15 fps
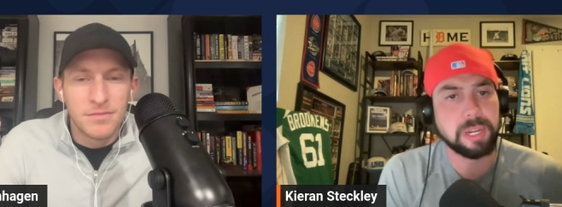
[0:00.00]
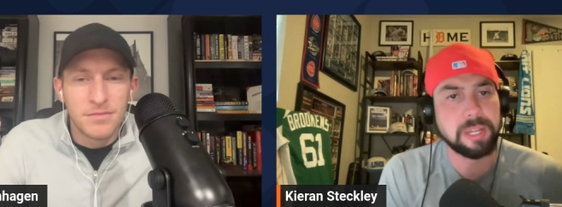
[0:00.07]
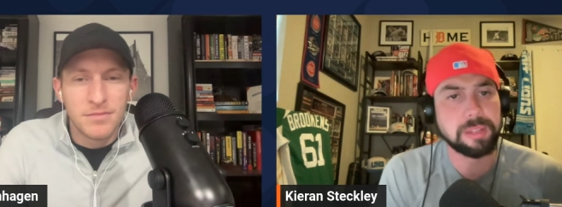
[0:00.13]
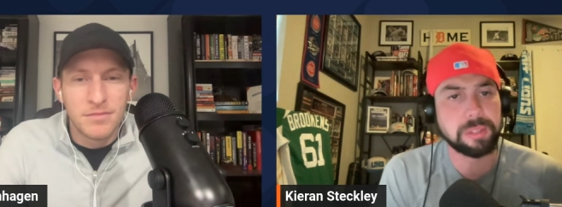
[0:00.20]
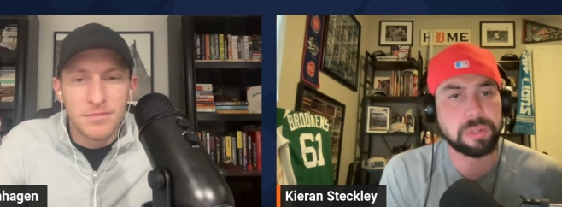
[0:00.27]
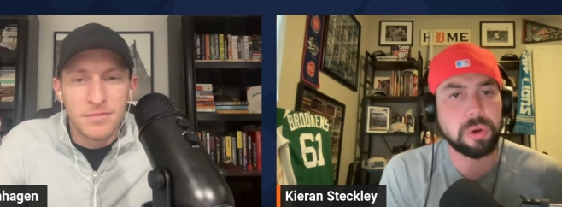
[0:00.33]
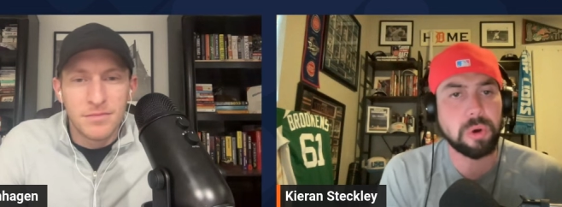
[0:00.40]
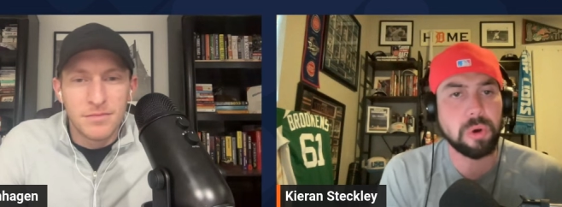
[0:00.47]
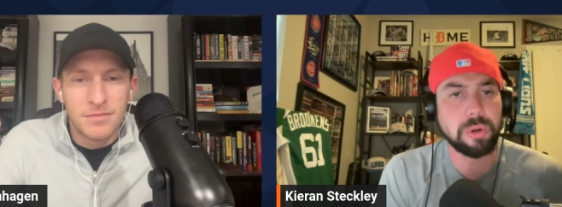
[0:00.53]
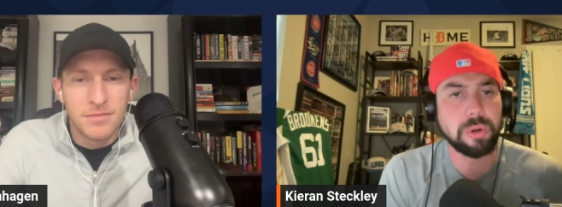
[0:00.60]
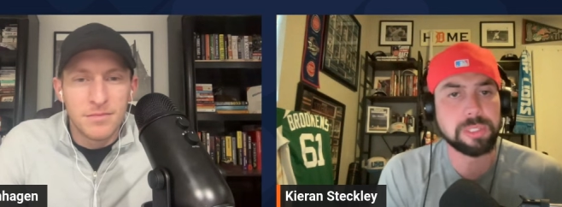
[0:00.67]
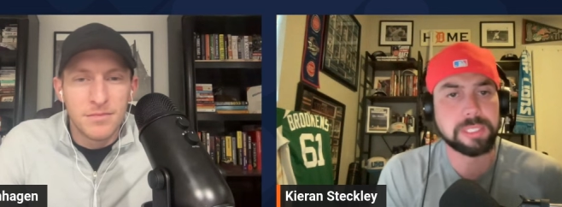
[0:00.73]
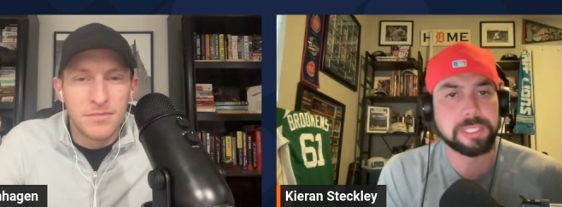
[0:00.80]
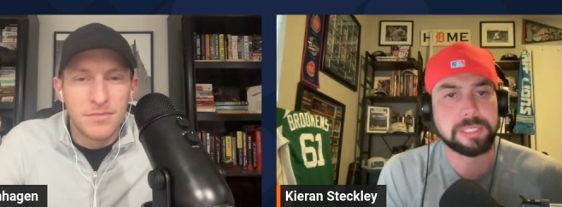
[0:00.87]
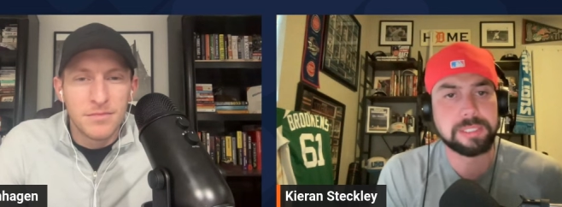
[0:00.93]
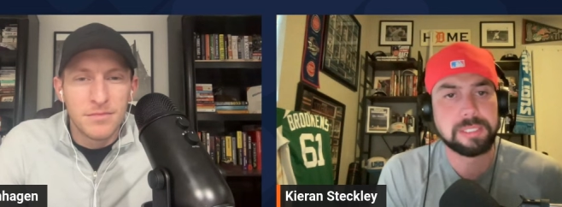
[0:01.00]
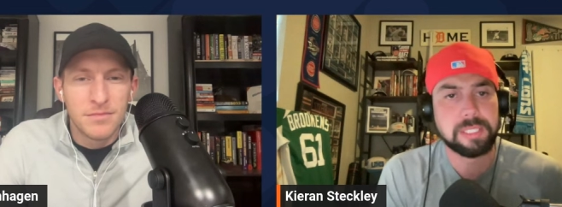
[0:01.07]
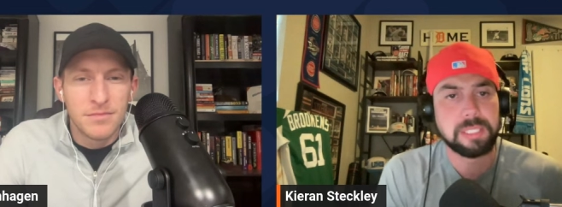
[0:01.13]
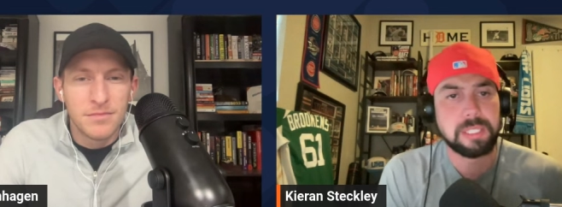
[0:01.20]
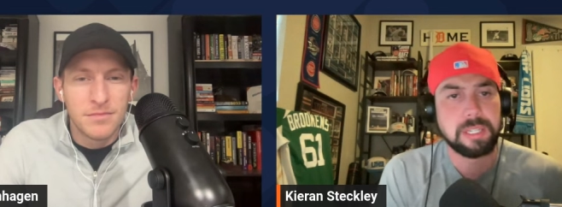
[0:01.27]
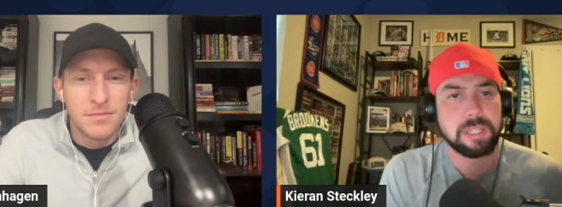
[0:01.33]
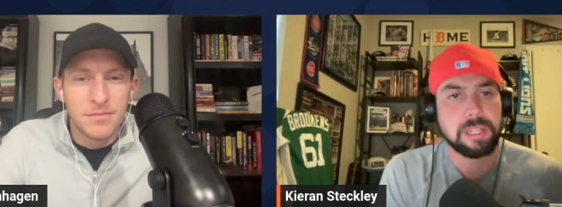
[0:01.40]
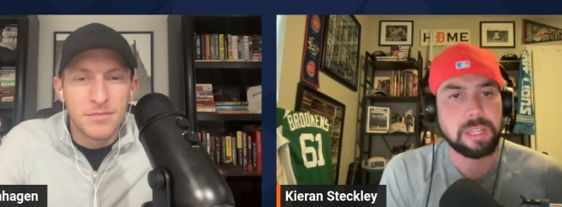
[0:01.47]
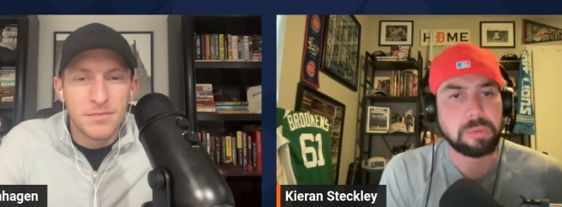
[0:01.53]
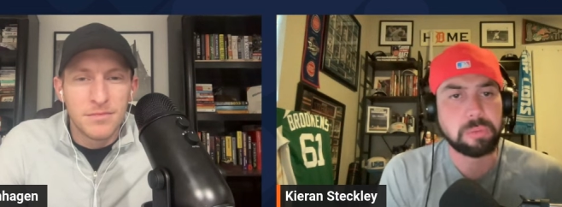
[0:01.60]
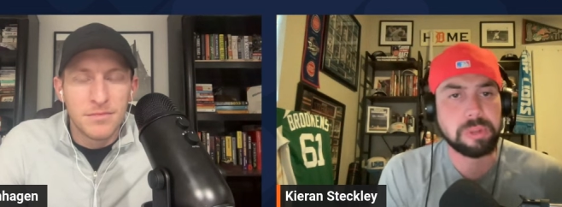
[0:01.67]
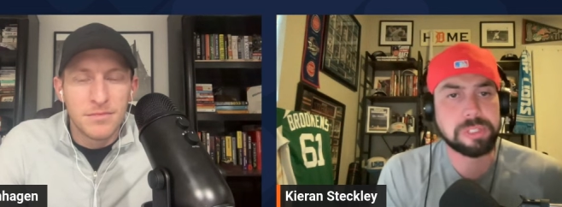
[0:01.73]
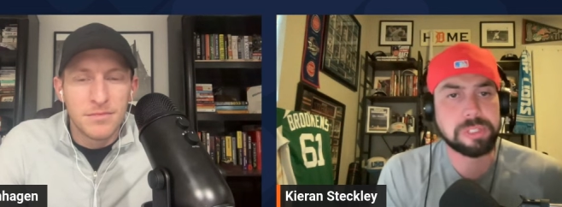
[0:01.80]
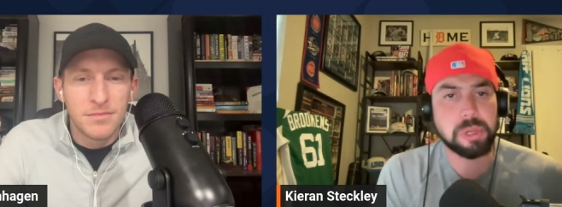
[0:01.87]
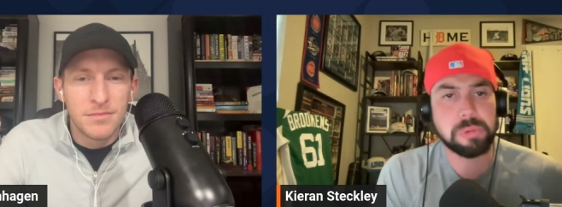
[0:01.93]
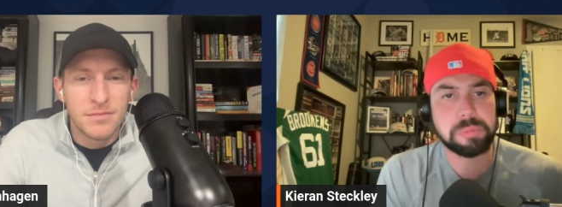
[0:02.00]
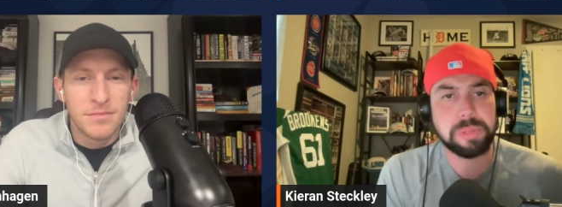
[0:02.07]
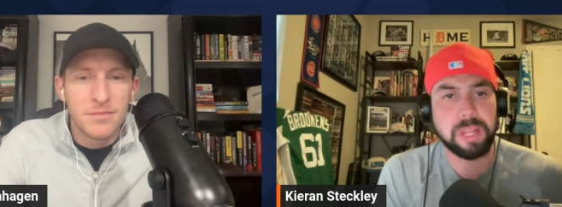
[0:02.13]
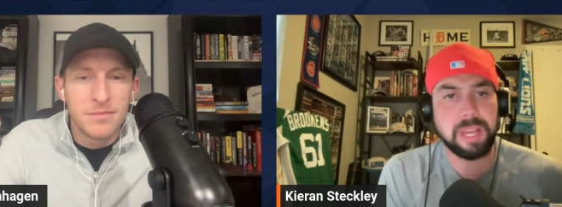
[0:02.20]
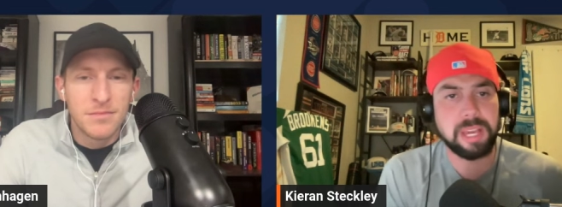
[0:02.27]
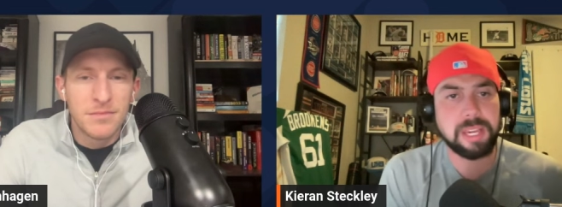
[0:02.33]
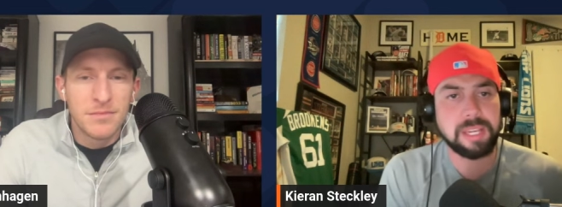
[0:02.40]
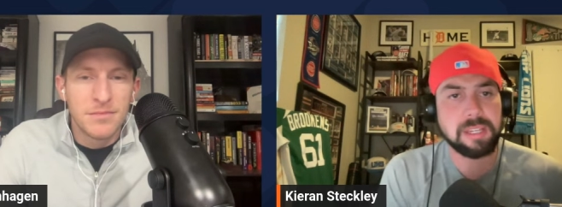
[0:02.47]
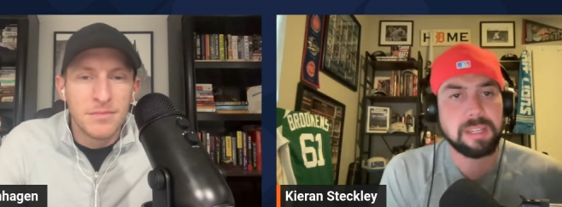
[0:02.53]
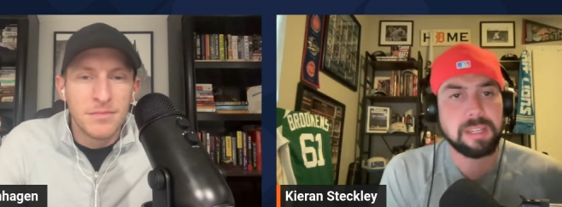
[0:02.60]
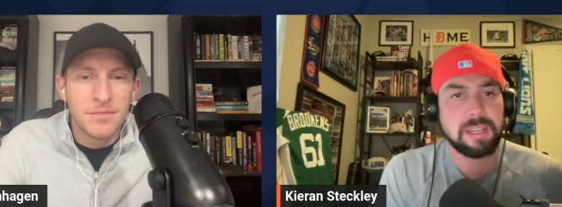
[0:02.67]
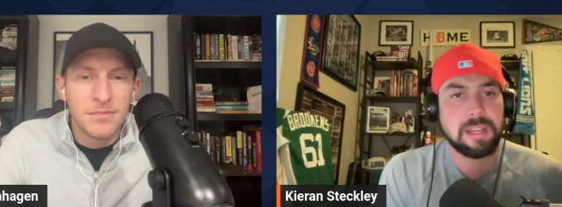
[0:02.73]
Speaker 1: uh, the Cole and and Rizzo play?